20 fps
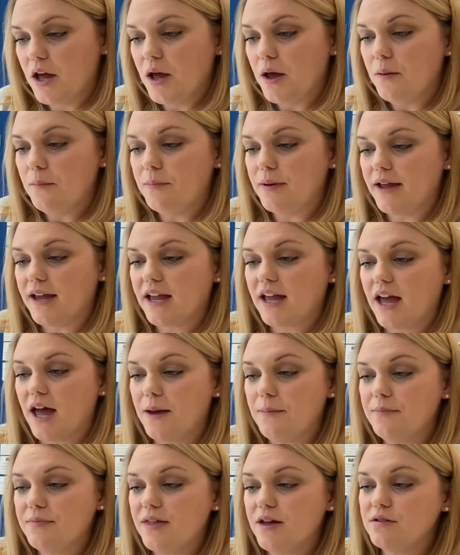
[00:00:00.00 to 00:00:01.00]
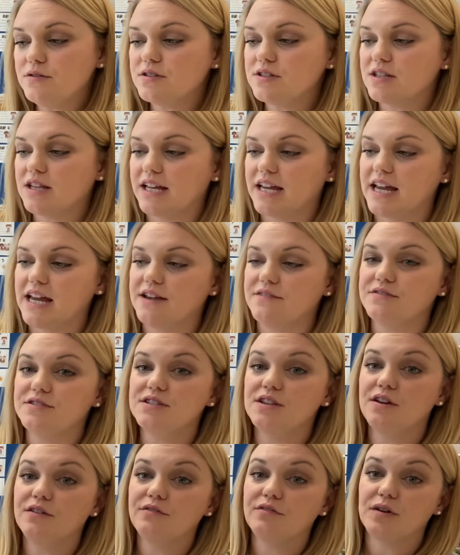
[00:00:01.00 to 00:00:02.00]
Pick up those leaves
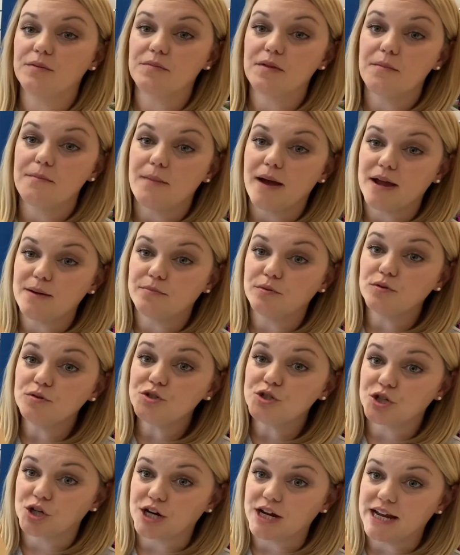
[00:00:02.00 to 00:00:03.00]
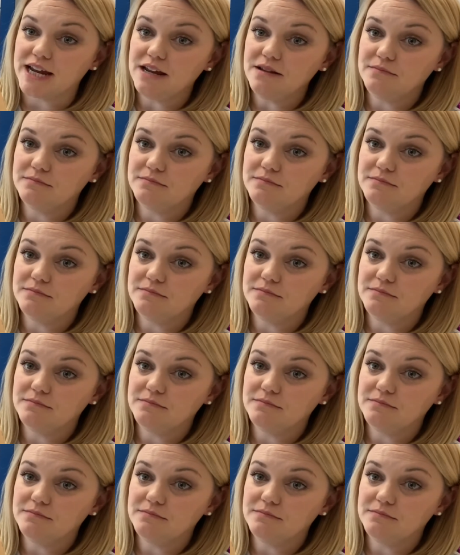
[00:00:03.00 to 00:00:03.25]
from the maple tree.